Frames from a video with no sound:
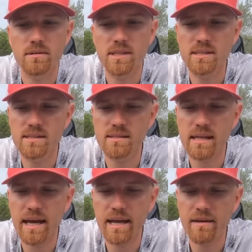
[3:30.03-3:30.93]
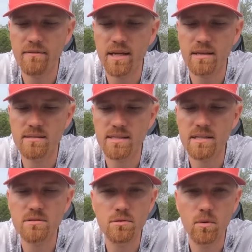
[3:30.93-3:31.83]
I have a
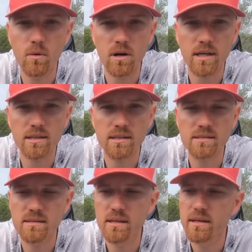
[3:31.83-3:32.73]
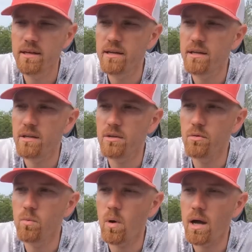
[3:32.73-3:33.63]
6:2 to 1 on this.
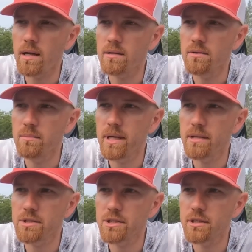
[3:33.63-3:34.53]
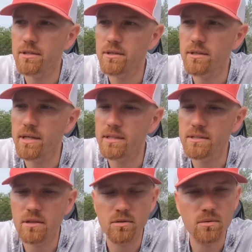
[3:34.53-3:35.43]
You want to make sure, and the
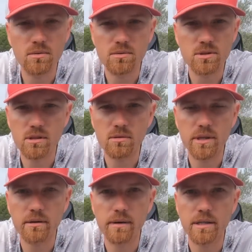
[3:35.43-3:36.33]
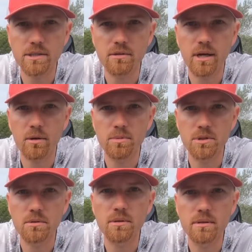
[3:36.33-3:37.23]
slow gear ratio helps
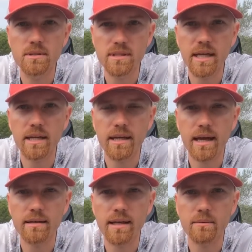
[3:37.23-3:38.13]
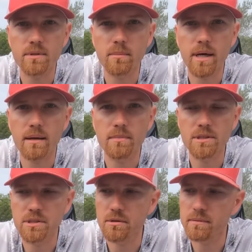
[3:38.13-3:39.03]
you stay in contact with the bottom,
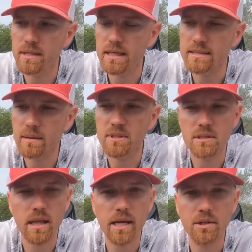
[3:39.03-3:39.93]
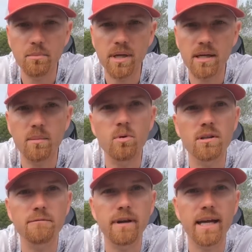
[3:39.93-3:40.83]
because you don't realize how much line you pick up with
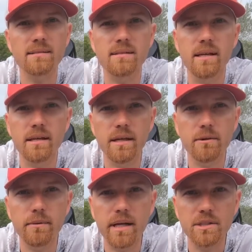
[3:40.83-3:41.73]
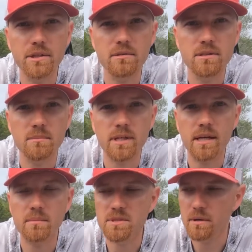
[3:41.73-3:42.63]
a fast gear ratio
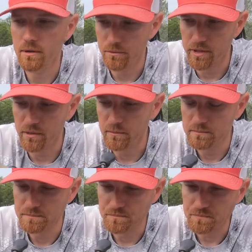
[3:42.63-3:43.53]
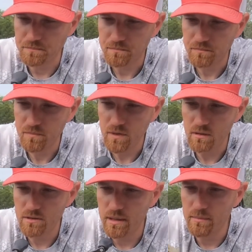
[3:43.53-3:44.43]
sometimes reel.
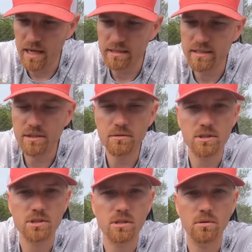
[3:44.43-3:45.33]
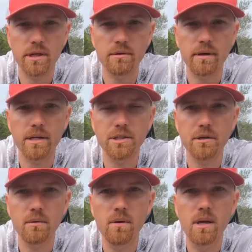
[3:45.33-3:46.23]
So I like to use a slow gear
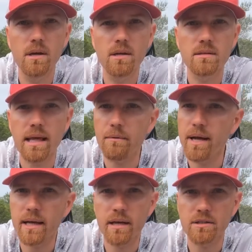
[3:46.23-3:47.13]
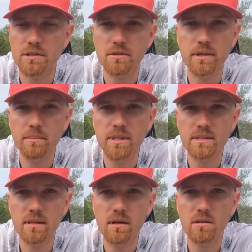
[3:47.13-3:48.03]
ratio. That way I can just creep
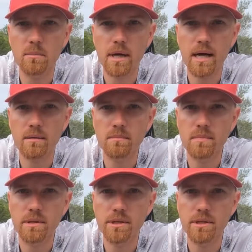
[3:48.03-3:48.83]
this along the bottom.